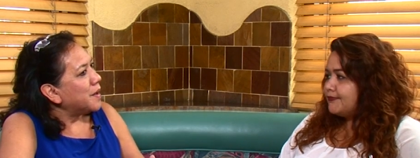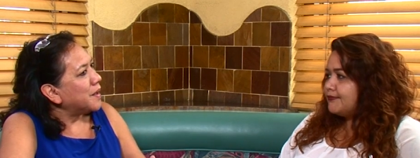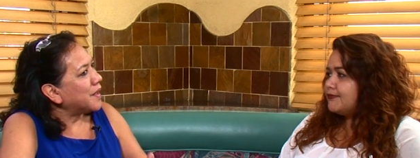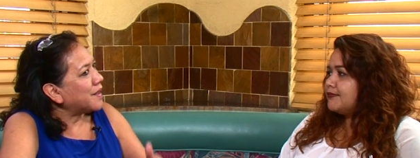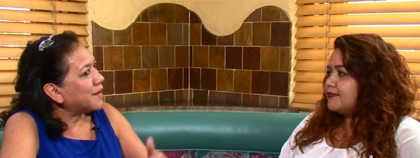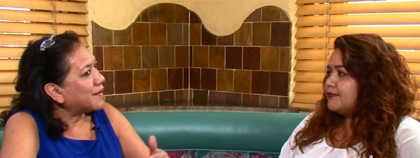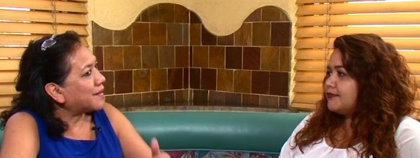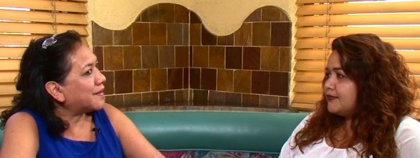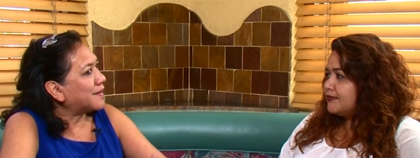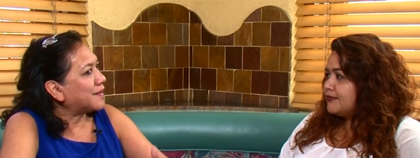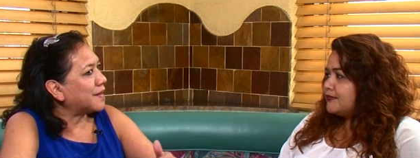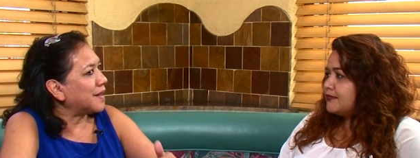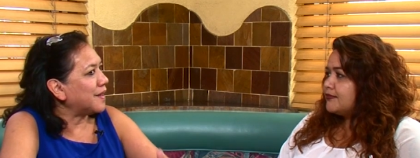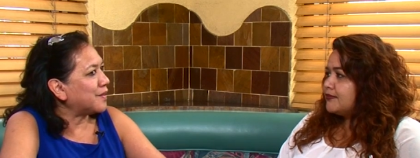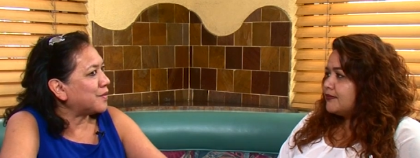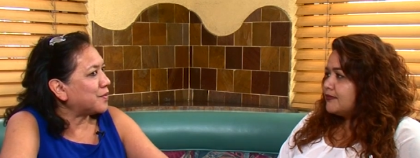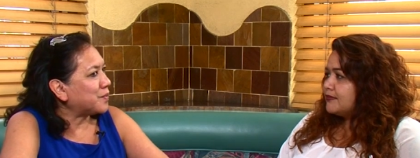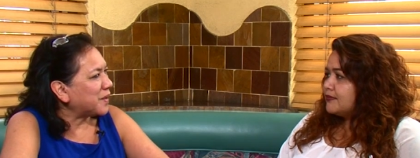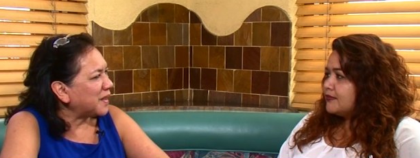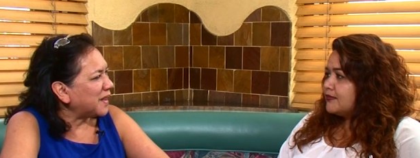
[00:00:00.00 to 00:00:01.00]
Speaker 1: is
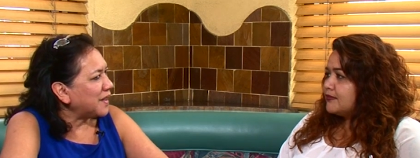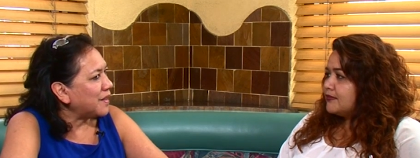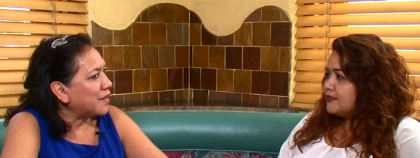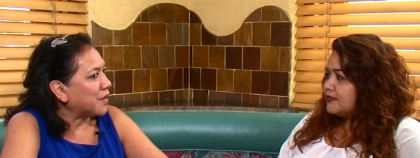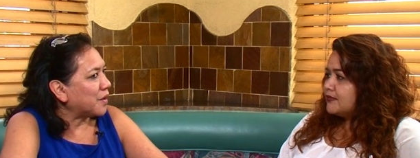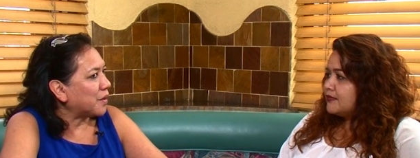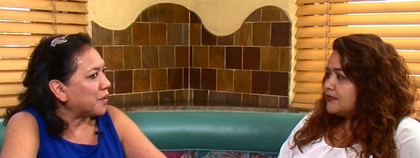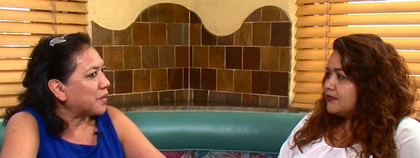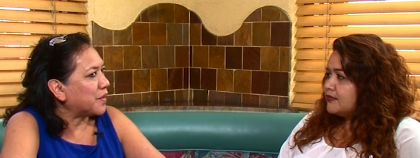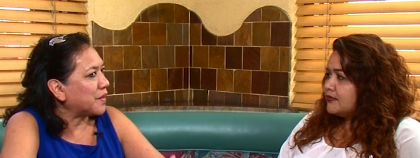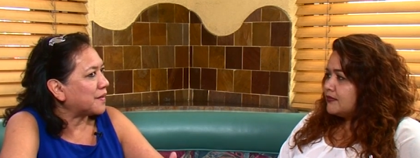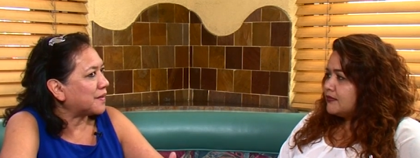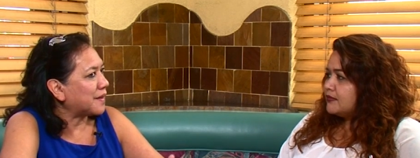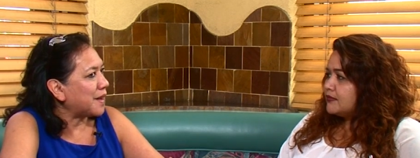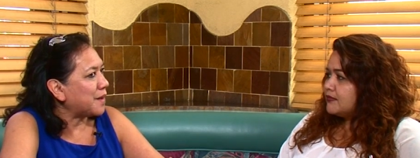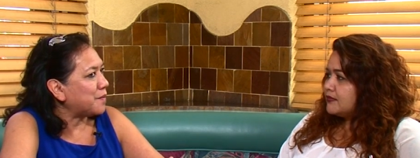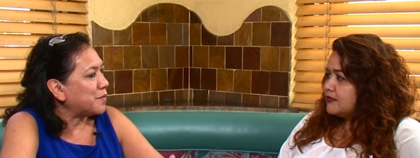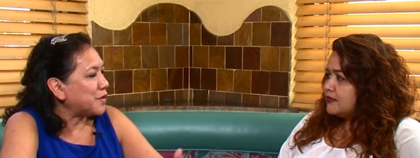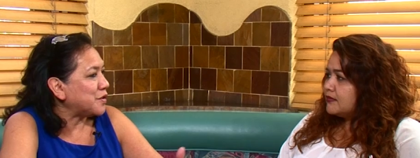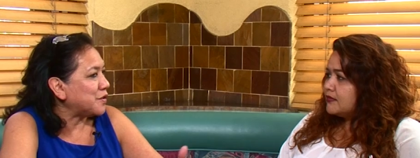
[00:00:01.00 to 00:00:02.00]
is really though the
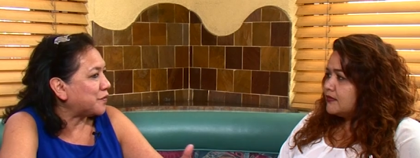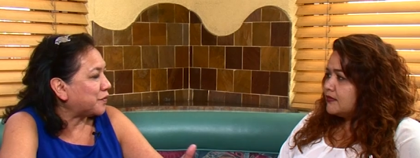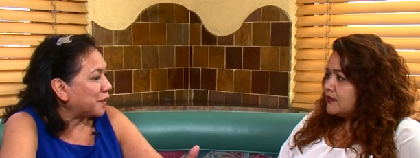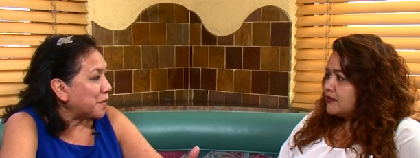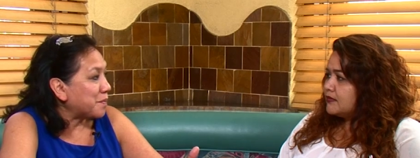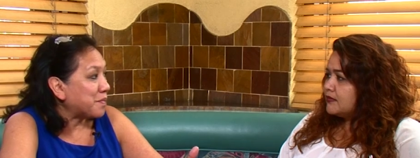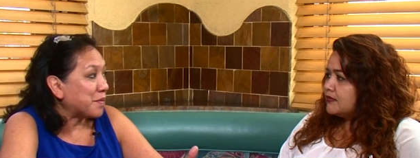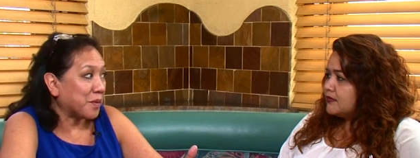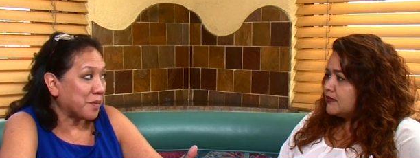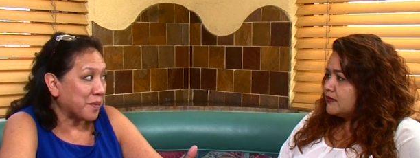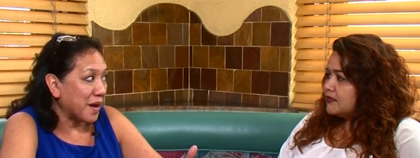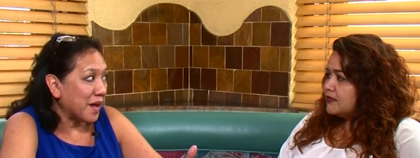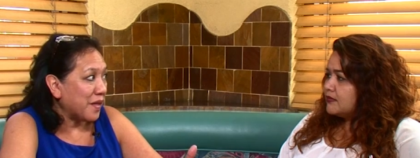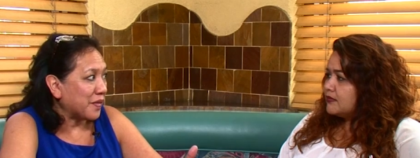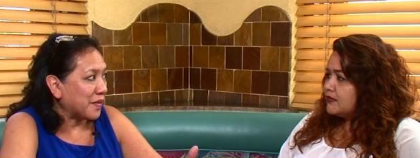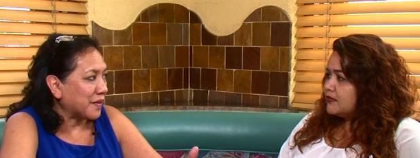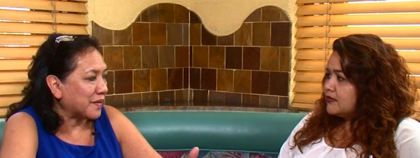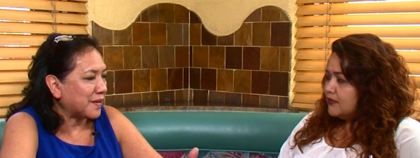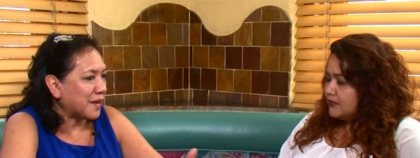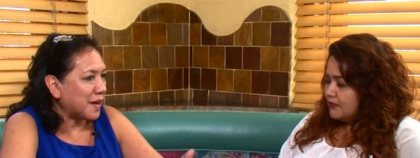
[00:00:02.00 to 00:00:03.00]
same when you flip it
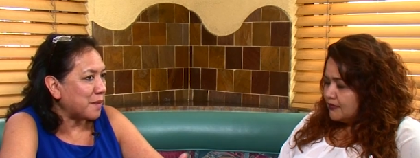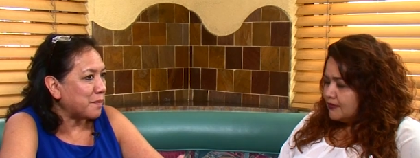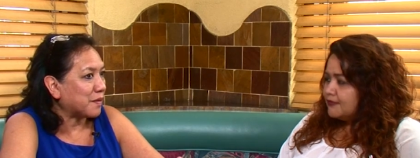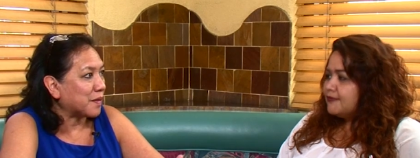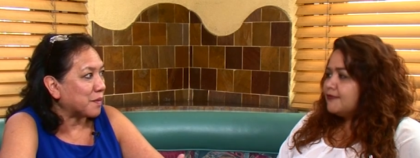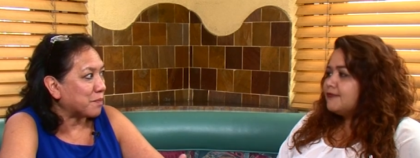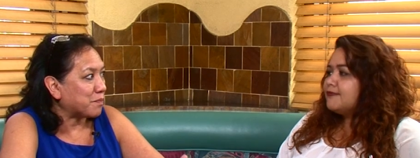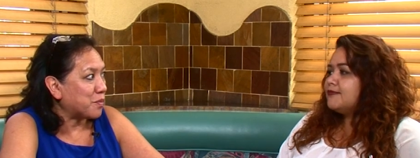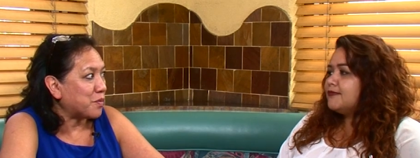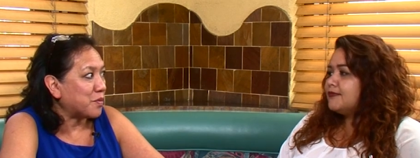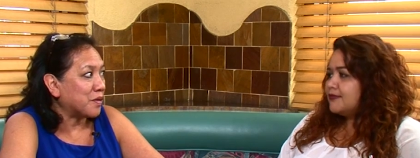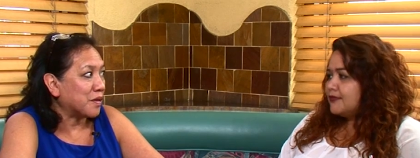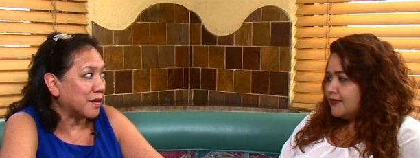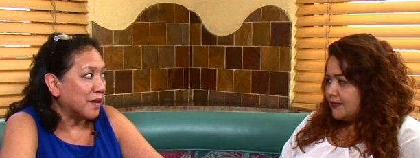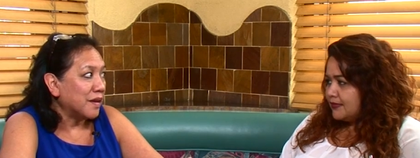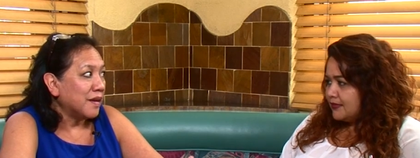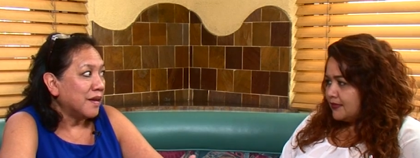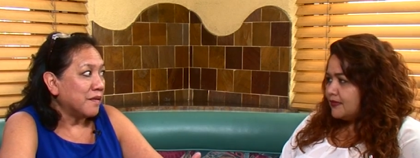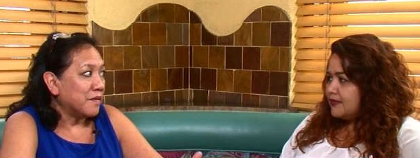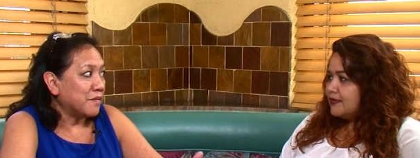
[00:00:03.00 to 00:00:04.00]
around the same support
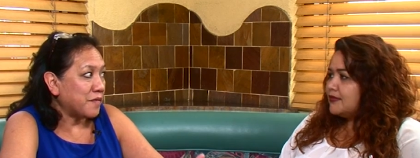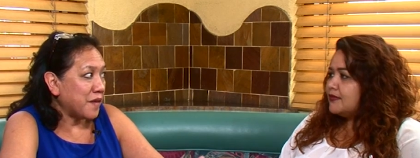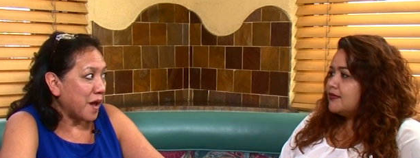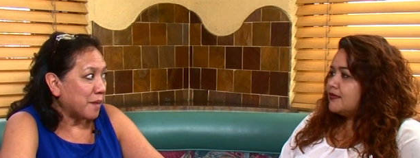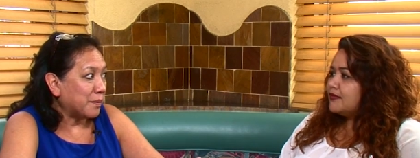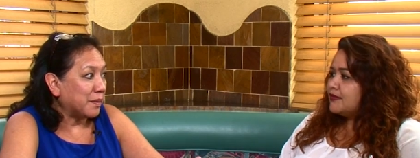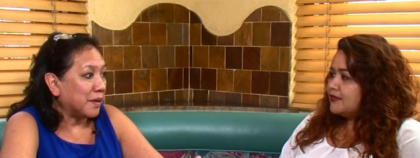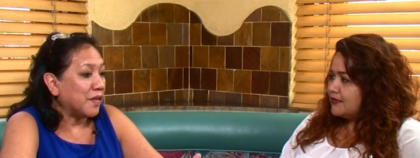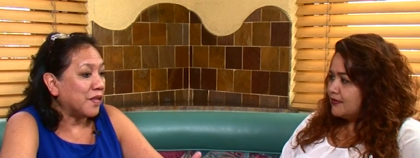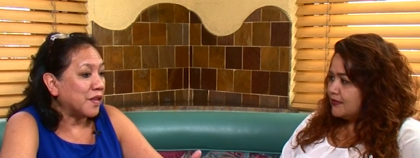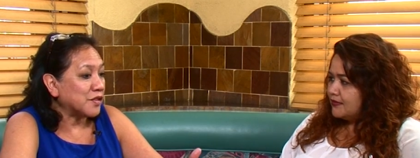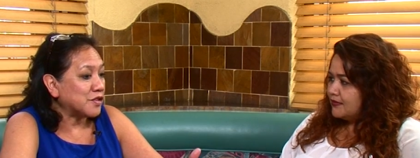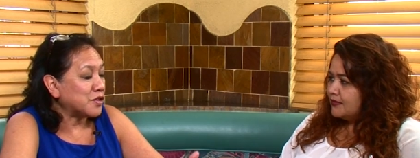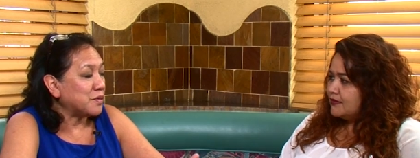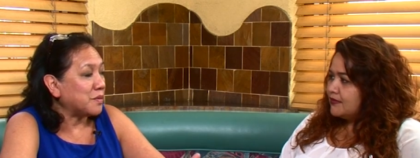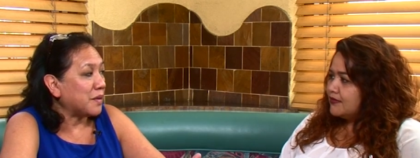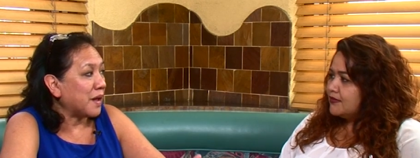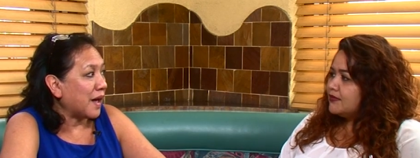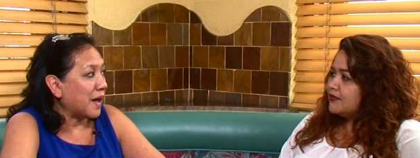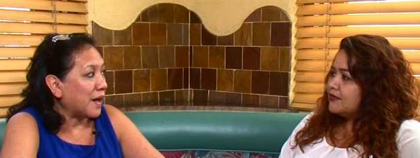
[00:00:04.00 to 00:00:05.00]
family that
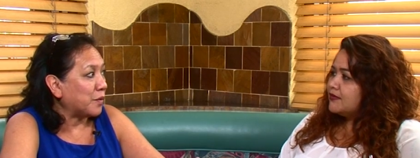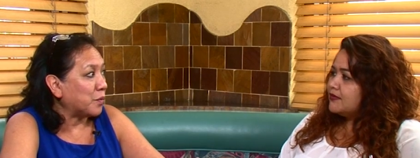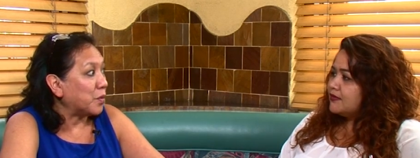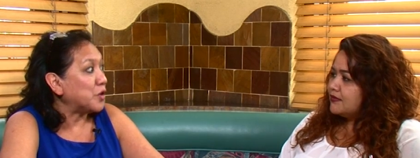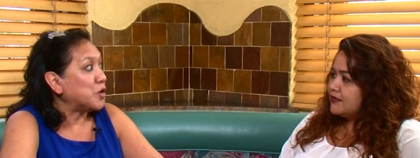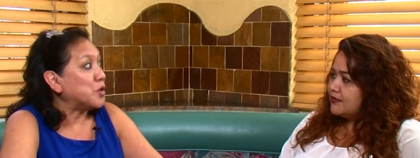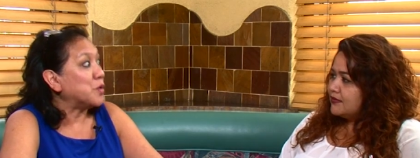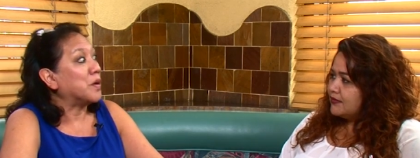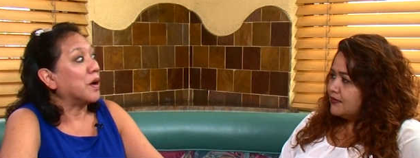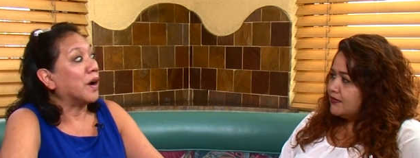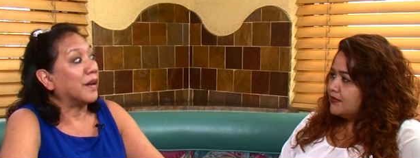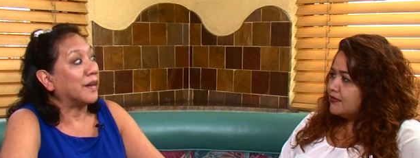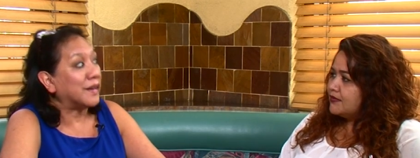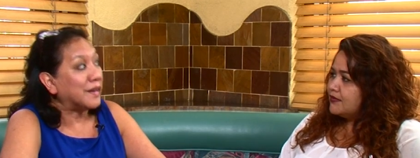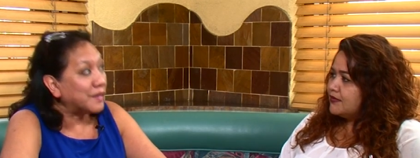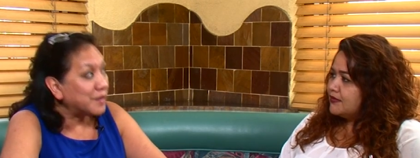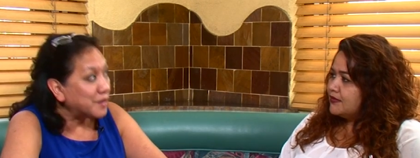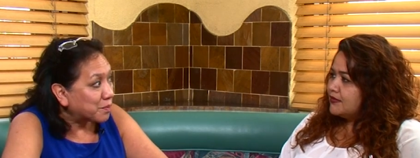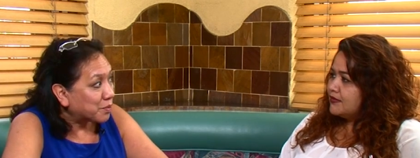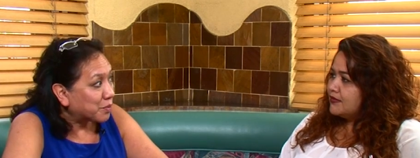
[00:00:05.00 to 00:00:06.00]
you had when you got
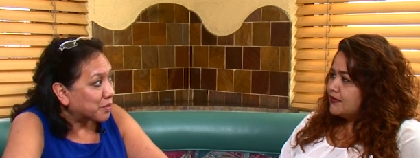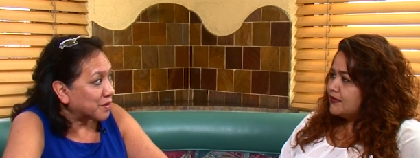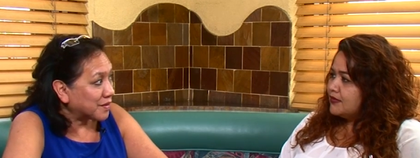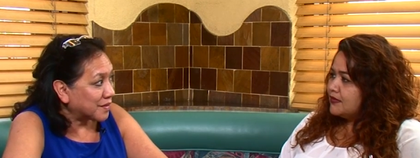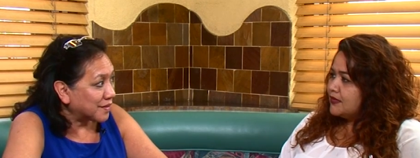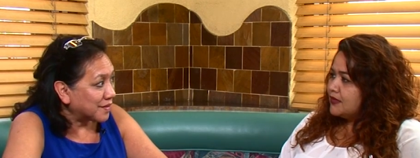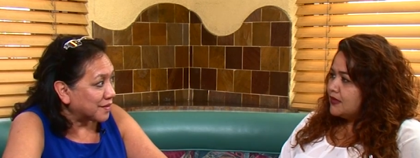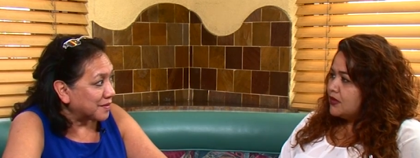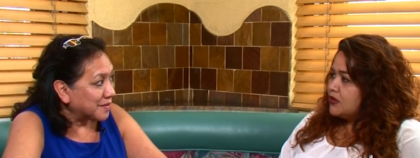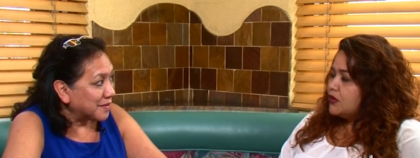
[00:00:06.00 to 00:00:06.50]
into prison.